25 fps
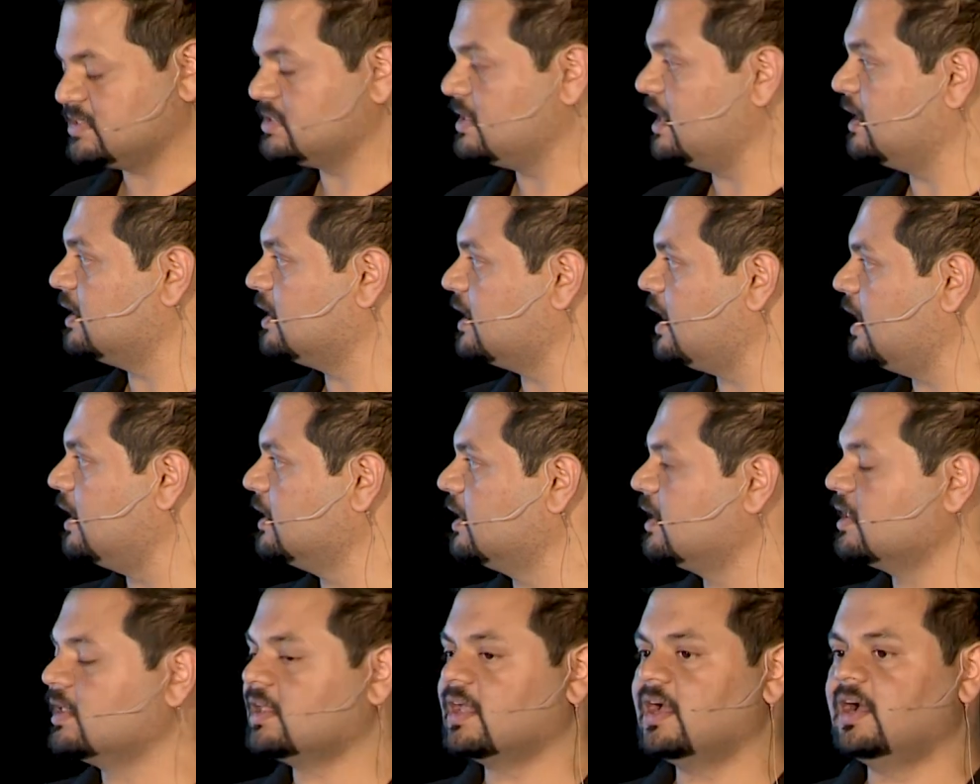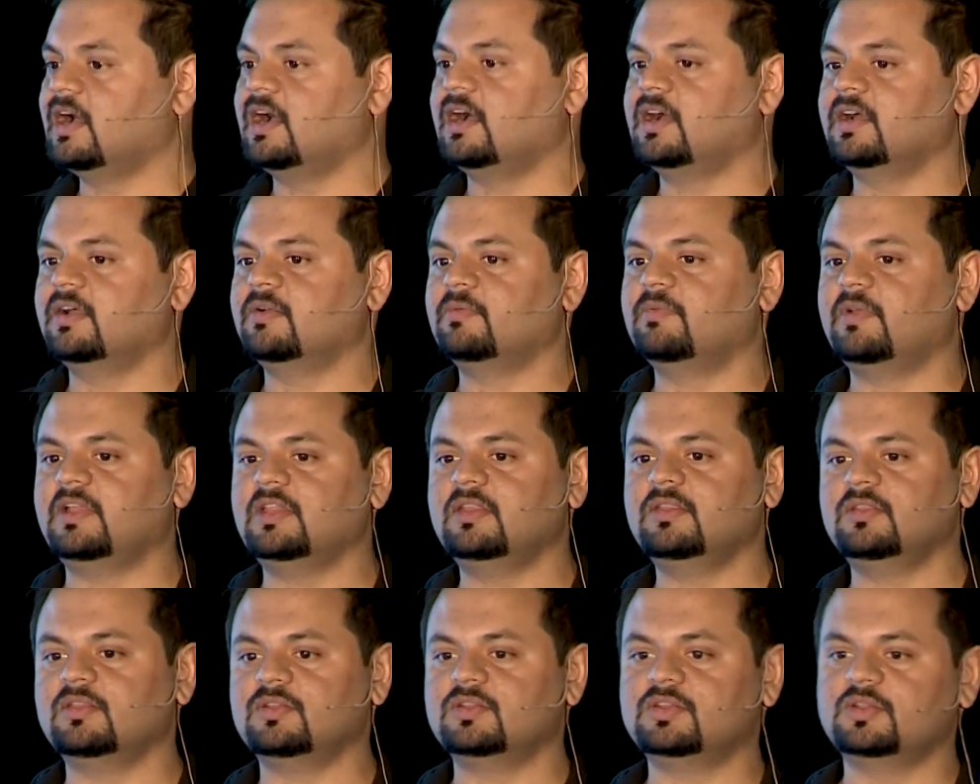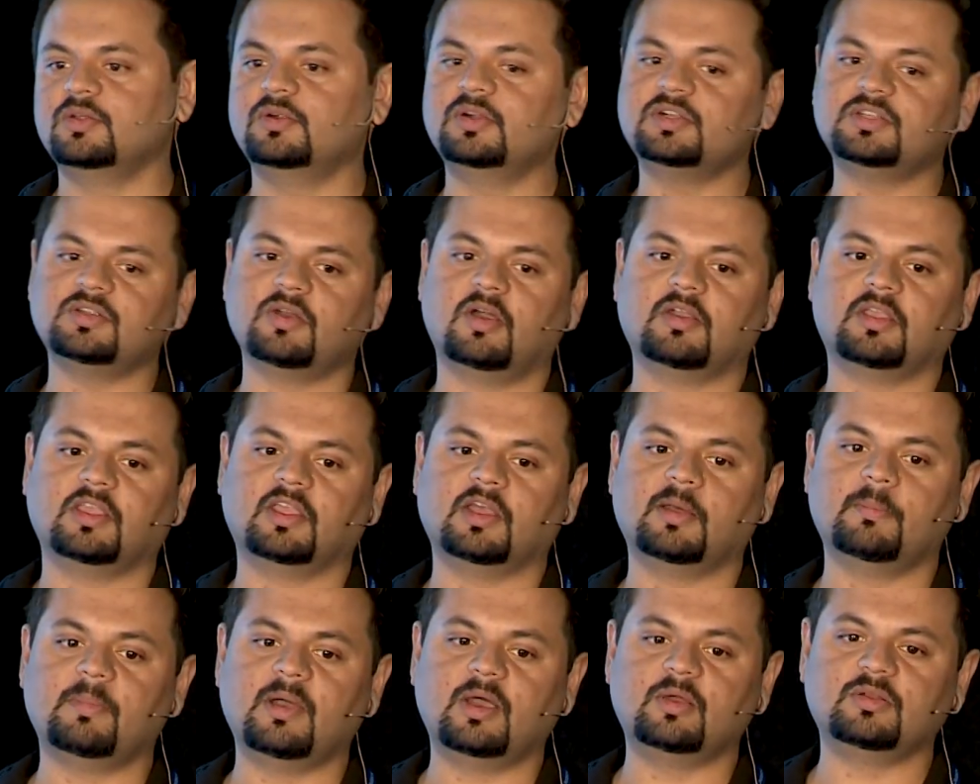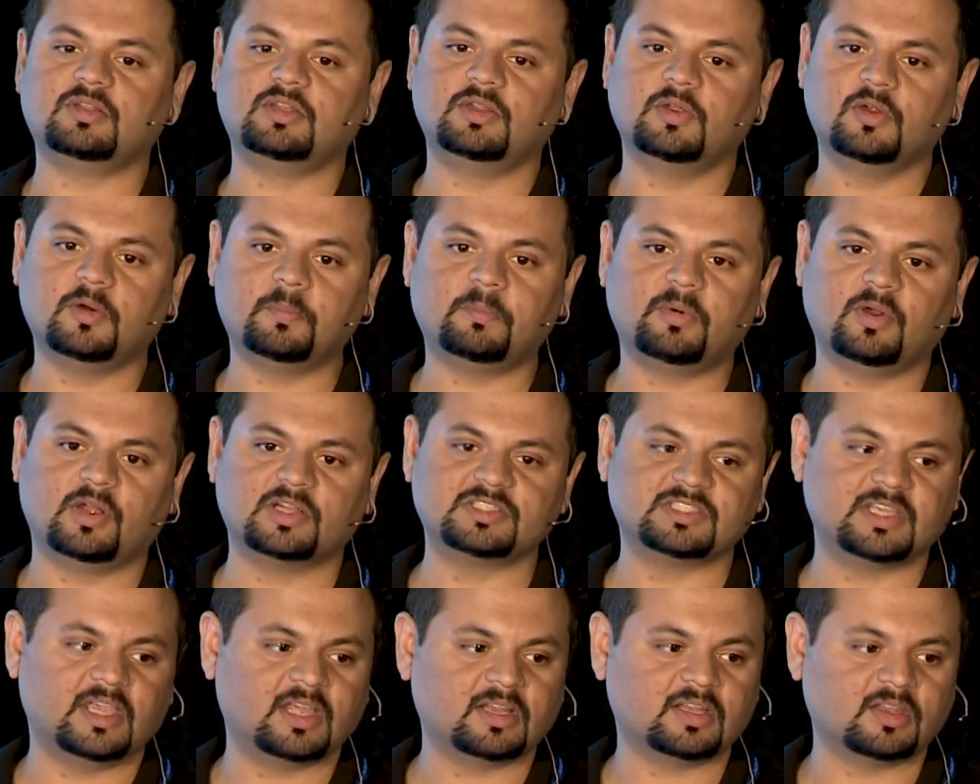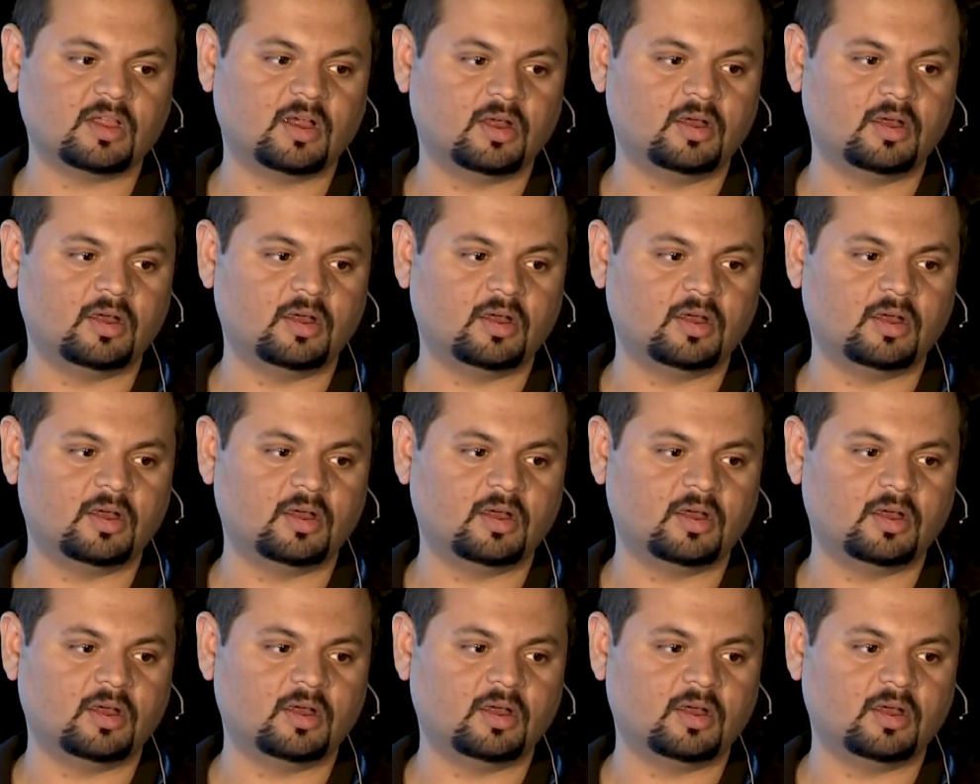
then I think when you're talking about your project